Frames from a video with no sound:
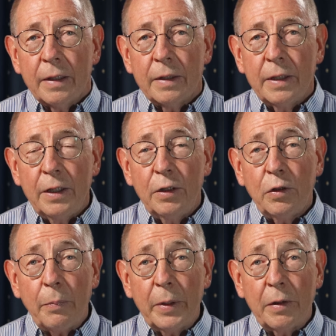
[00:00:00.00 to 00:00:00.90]
The
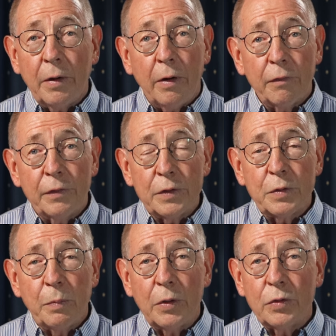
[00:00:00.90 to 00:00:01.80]
topic of
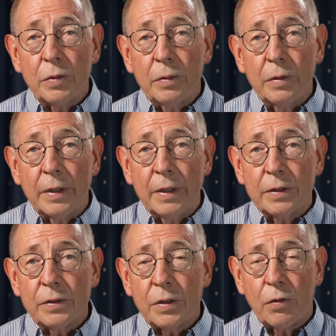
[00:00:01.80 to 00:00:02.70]
this module
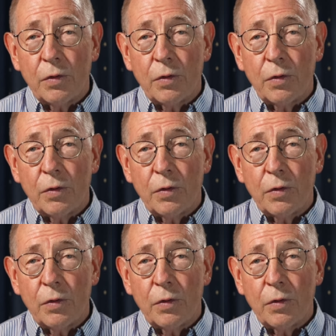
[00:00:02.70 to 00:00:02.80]
is